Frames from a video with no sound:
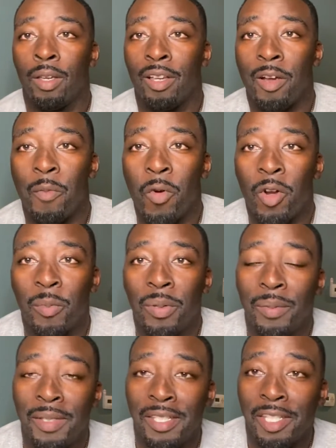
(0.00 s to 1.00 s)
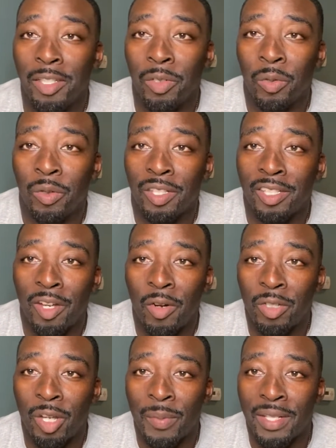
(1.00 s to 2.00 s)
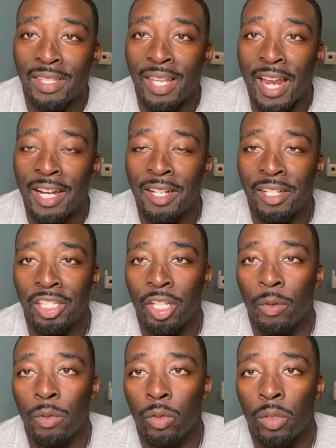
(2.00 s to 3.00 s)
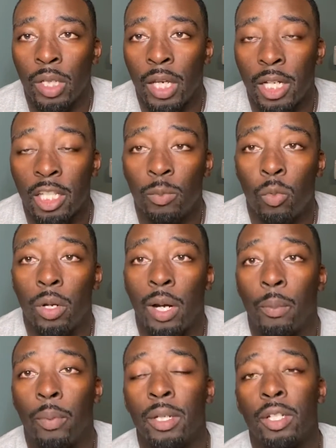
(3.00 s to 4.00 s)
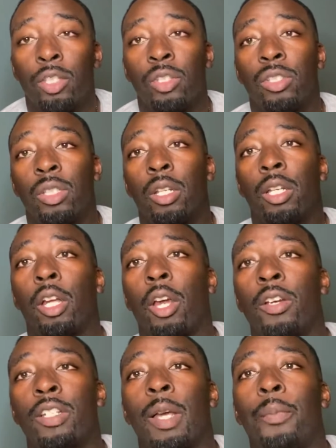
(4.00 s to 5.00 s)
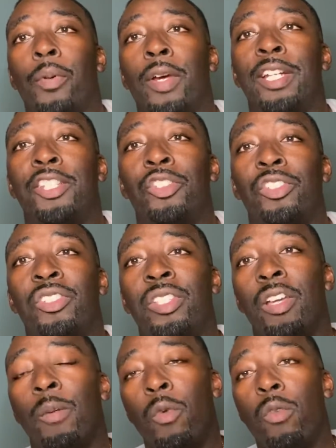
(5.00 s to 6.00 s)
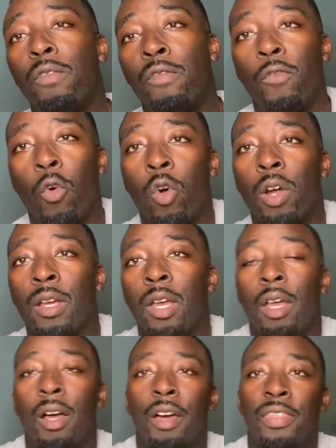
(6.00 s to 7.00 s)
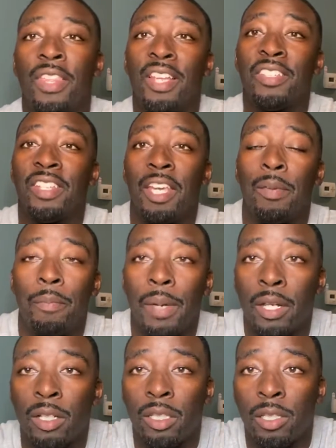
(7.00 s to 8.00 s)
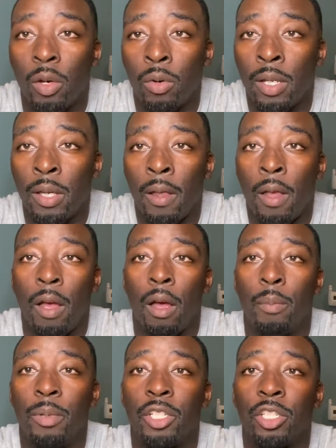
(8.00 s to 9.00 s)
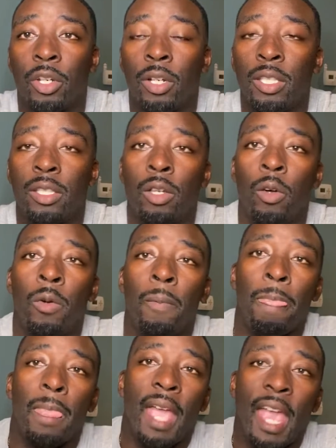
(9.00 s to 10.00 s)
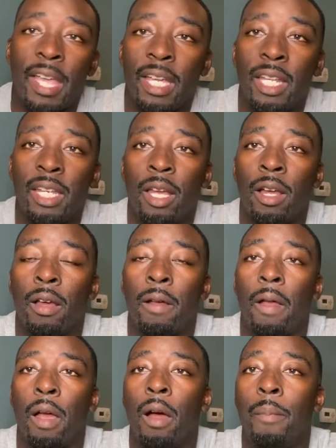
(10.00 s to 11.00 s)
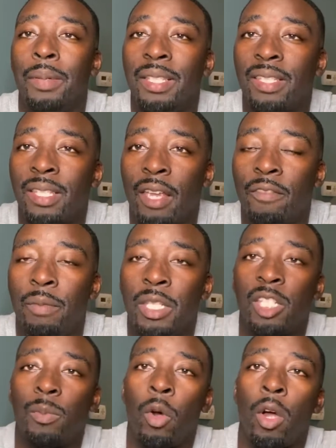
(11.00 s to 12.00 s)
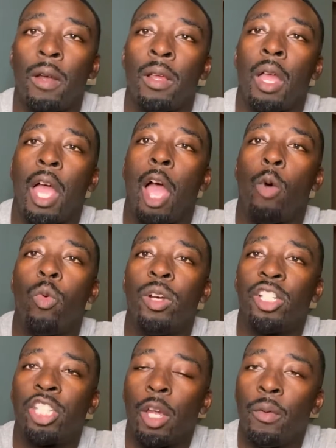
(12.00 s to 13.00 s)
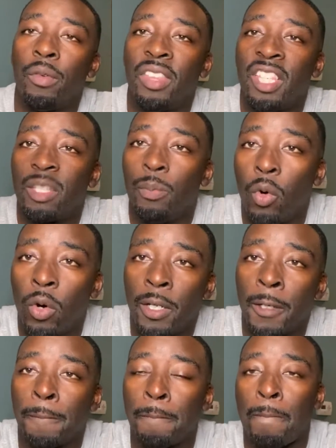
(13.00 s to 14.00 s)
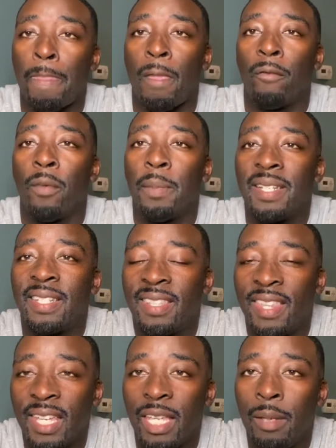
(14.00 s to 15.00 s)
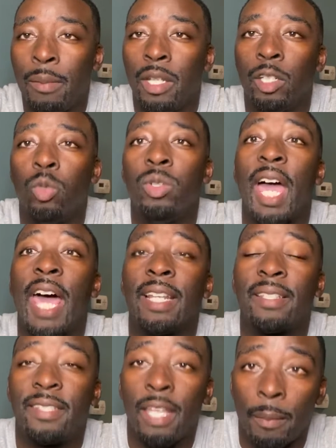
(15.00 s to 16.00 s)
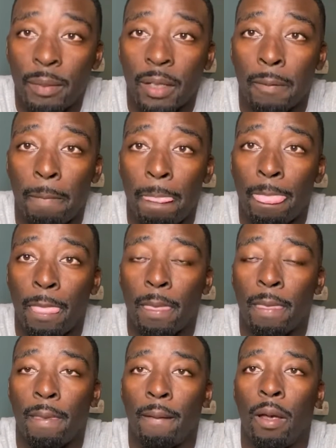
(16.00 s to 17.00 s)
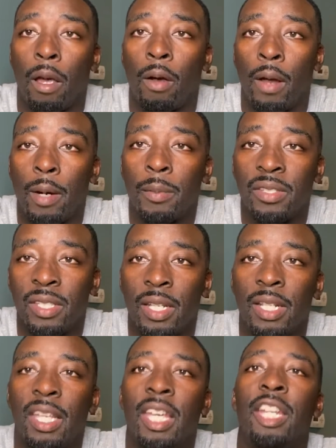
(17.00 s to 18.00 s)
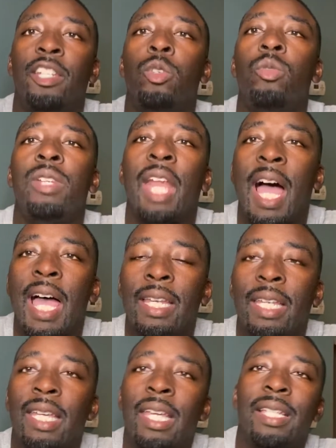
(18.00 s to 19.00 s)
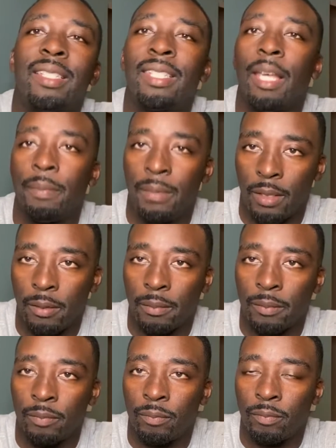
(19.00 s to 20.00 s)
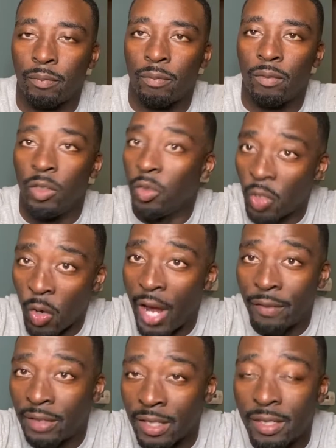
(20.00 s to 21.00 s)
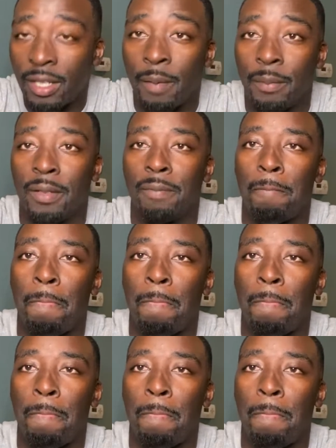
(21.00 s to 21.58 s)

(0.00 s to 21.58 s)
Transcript: Good morning, PBC Youth. It's Coach. I'm excited to share with you again this morning. I pray that you're still encouraged. I pray that you're still moving forward. Things are getting better slowly, but surely. So hang in there. Be safe. Be smart. I wanted to share with you this morning from the theme, do not accept it. All right, I'm going to say it again. Do not accept it. You don't have to accept it.